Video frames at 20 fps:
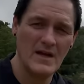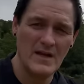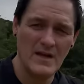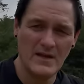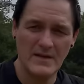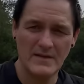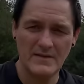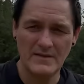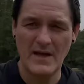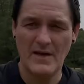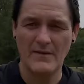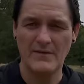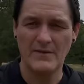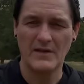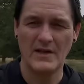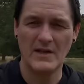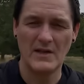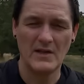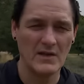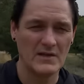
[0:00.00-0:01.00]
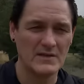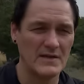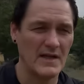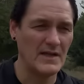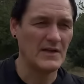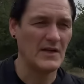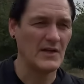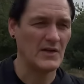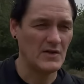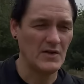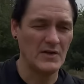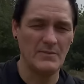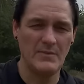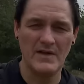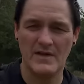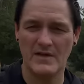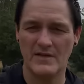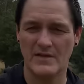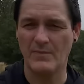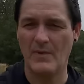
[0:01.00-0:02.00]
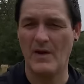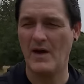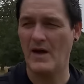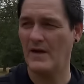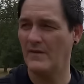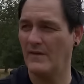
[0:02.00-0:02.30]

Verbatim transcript: this definitely looks like it could be the spot